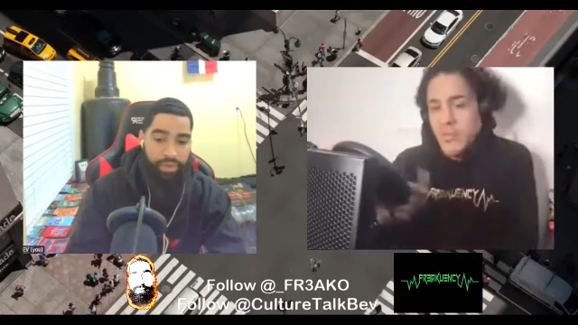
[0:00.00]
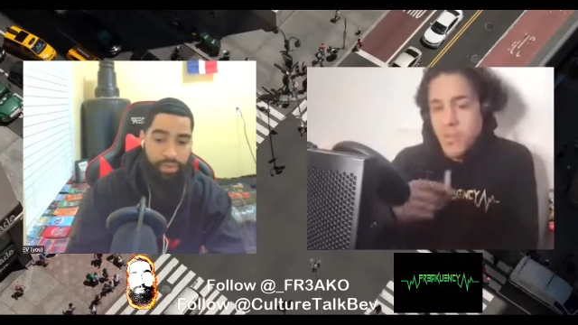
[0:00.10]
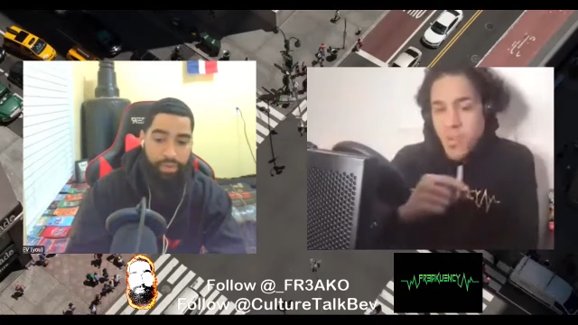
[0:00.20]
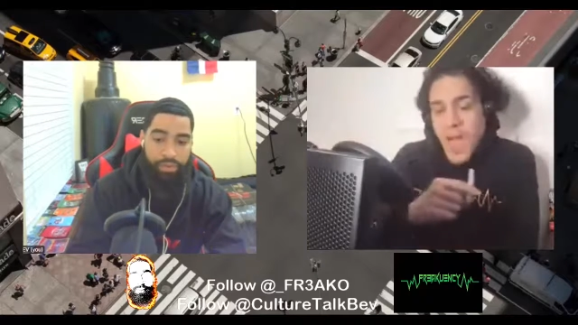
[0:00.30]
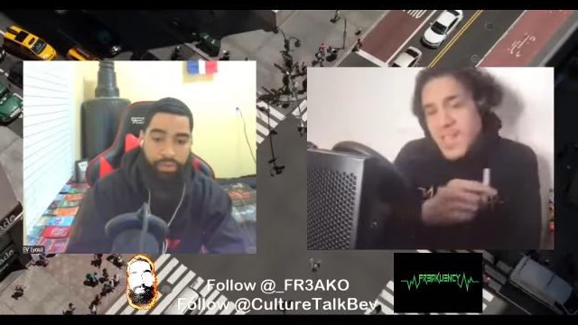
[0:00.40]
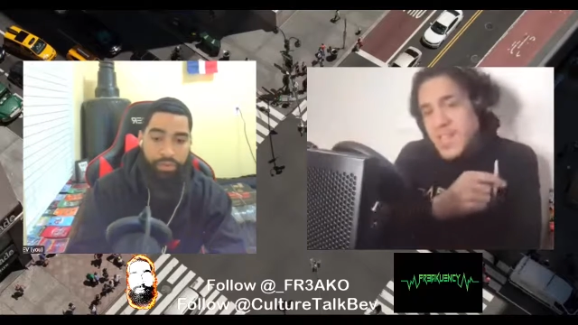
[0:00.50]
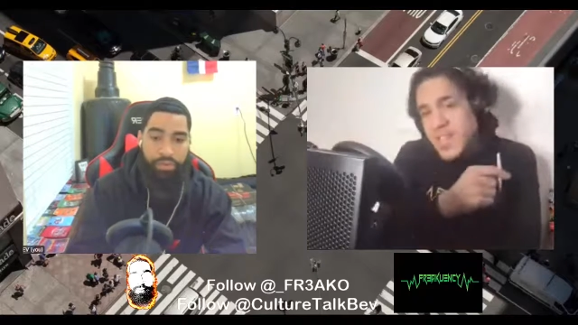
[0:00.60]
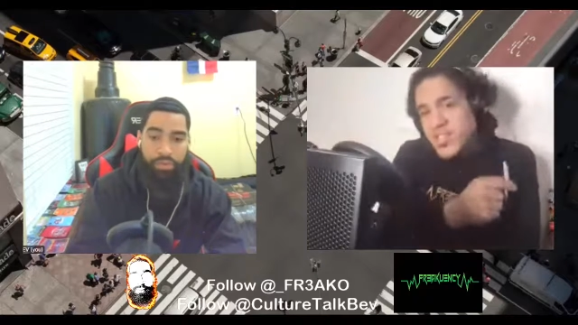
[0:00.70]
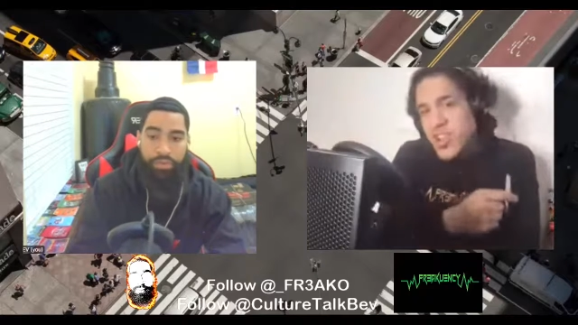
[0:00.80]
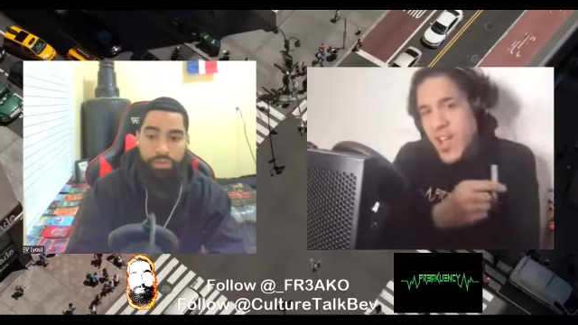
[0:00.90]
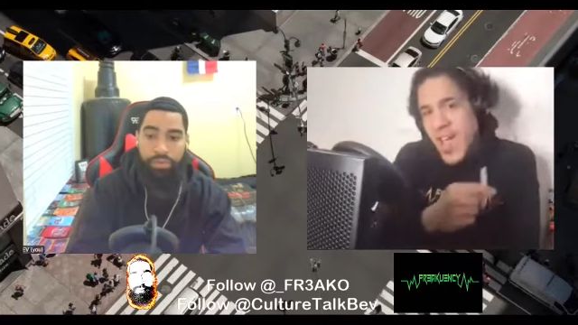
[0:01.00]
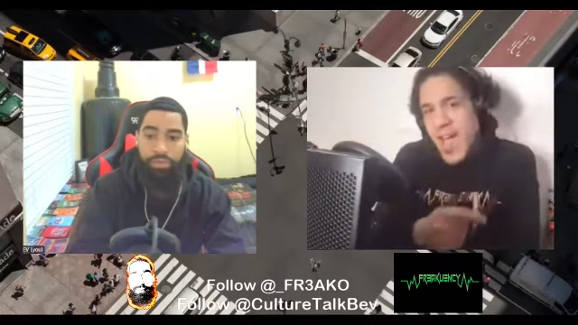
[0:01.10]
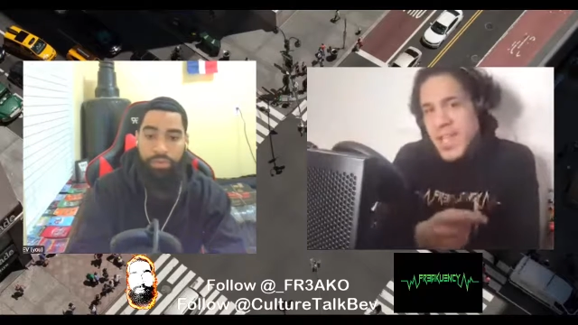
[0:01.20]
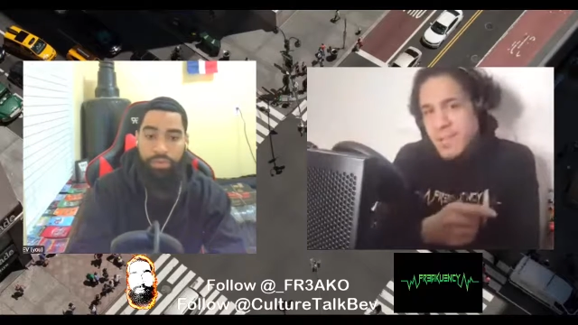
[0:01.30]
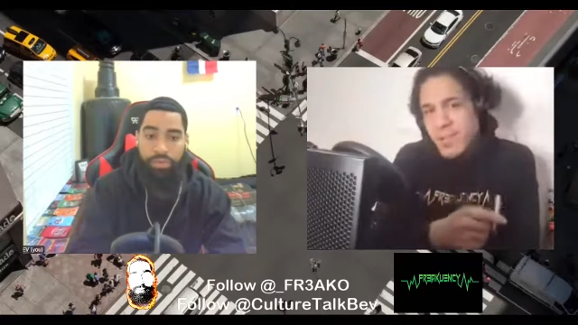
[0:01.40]
Speaker 1: If you watch, there's certain
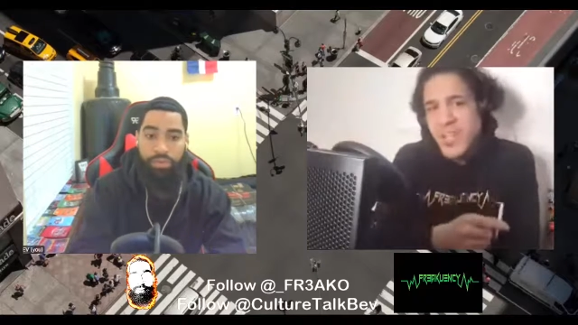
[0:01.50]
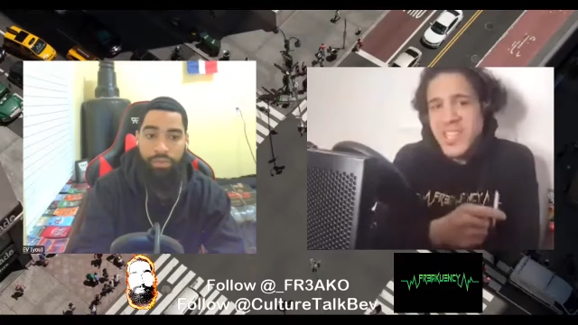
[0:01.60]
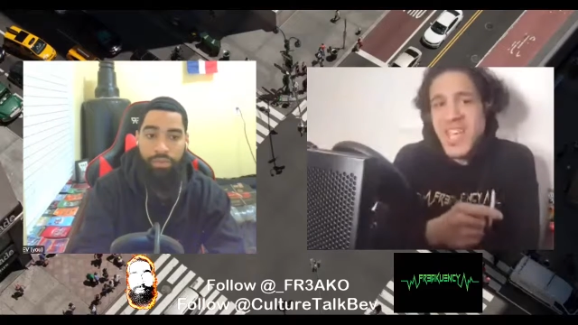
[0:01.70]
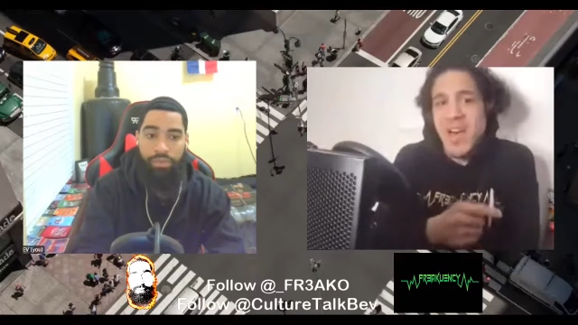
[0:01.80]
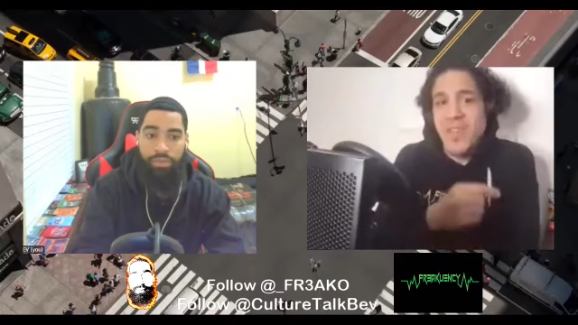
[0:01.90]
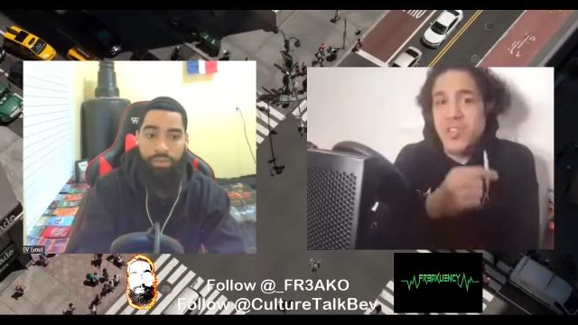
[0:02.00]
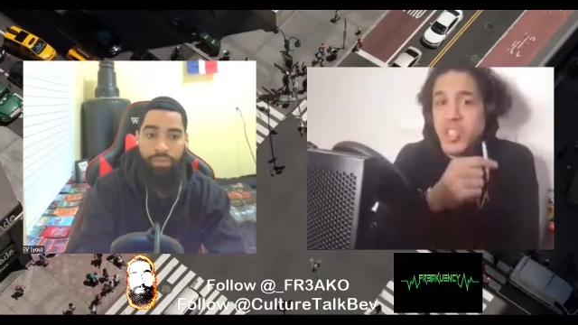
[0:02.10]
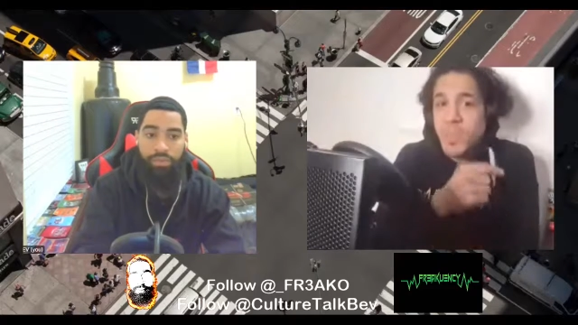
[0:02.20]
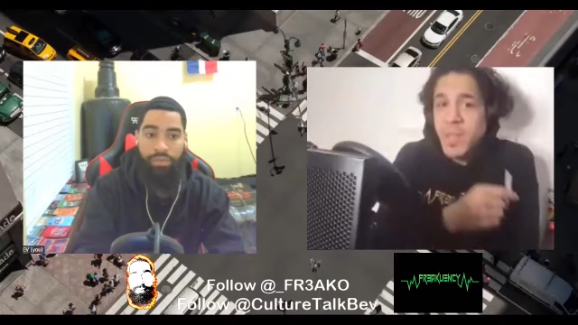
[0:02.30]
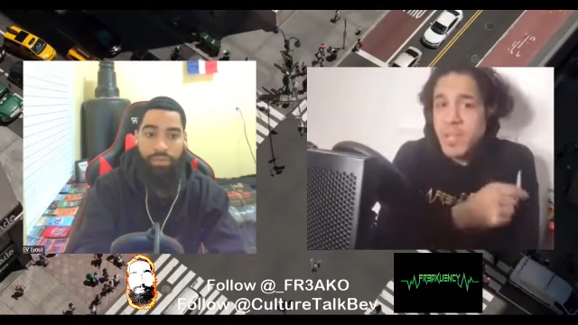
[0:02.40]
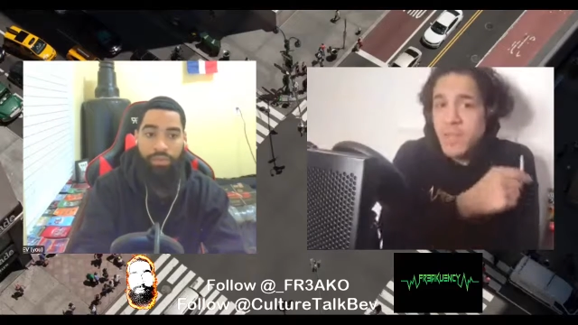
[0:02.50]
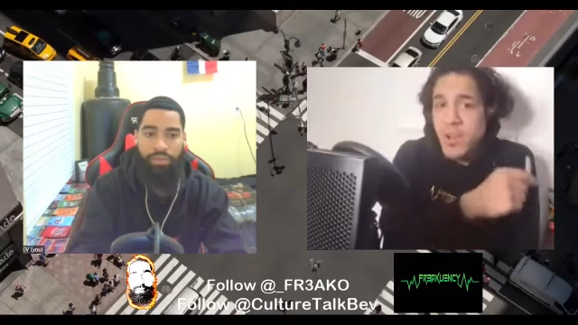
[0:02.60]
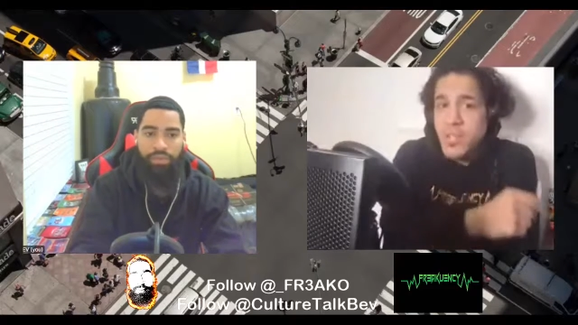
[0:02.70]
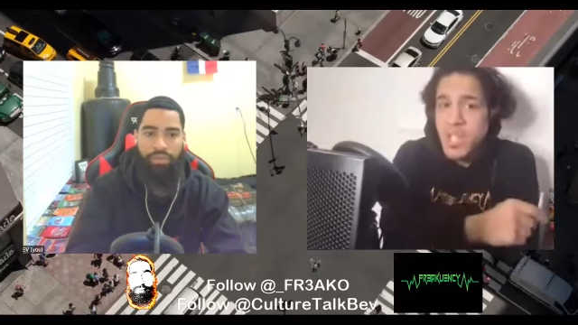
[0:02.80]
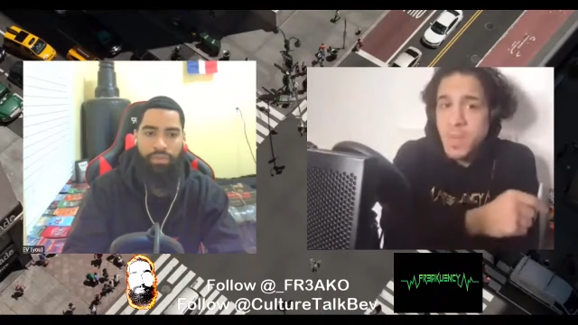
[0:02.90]
edits where you can tell they're spitting the verse